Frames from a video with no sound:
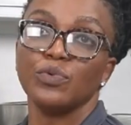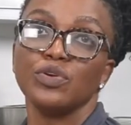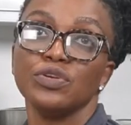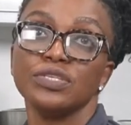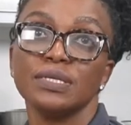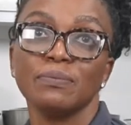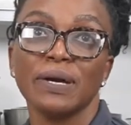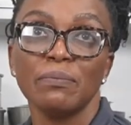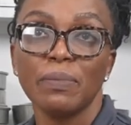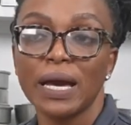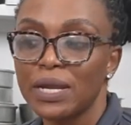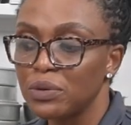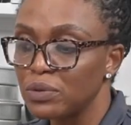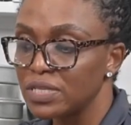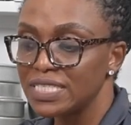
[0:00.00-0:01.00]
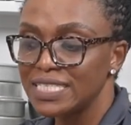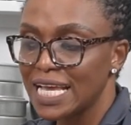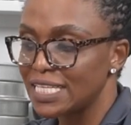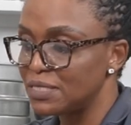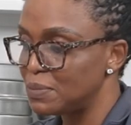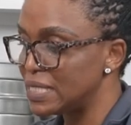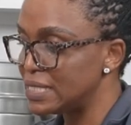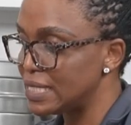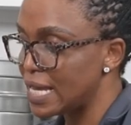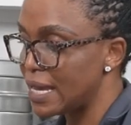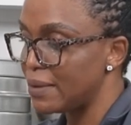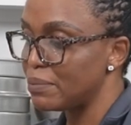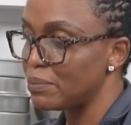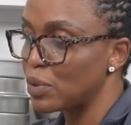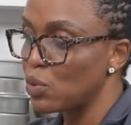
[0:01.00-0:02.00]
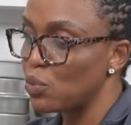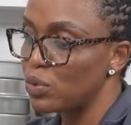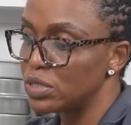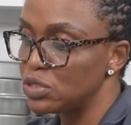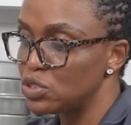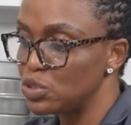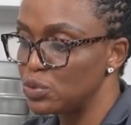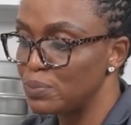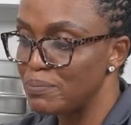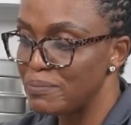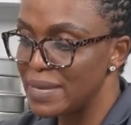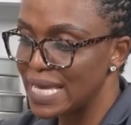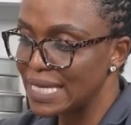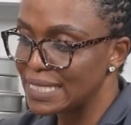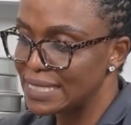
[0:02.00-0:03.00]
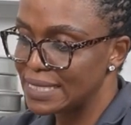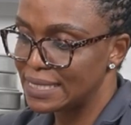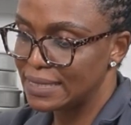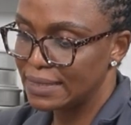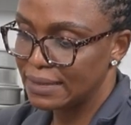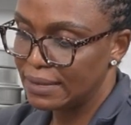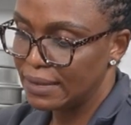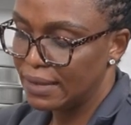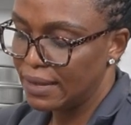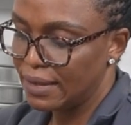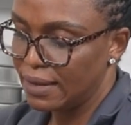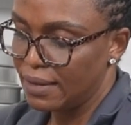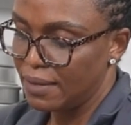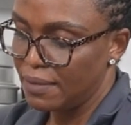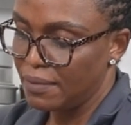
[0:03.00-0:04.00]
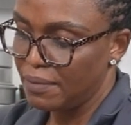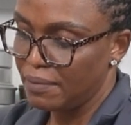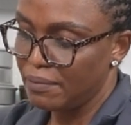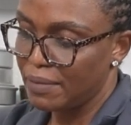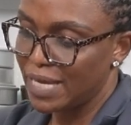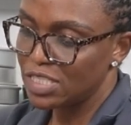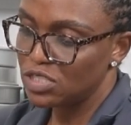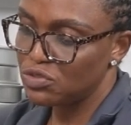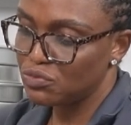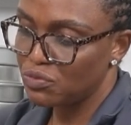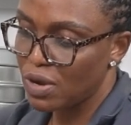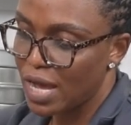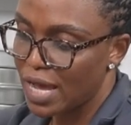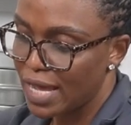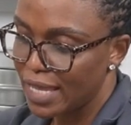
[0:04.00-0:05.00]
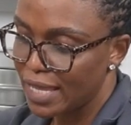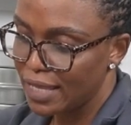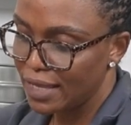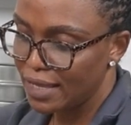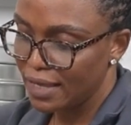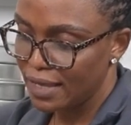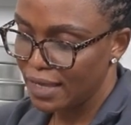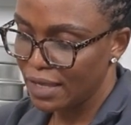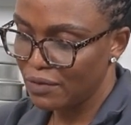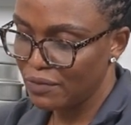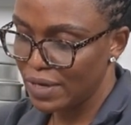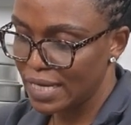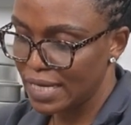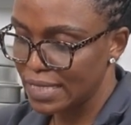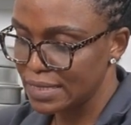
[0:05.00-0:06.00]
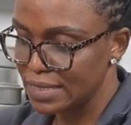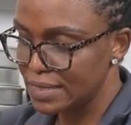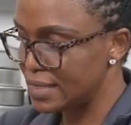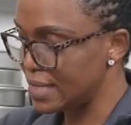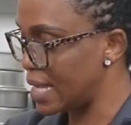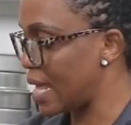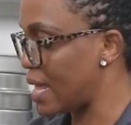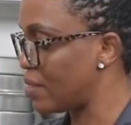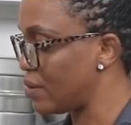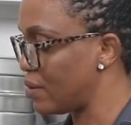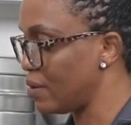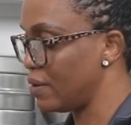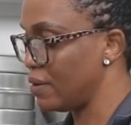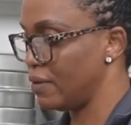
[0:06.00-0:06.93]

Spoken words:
Using my paddle attachment, I'm going to mix my dry ingredients together.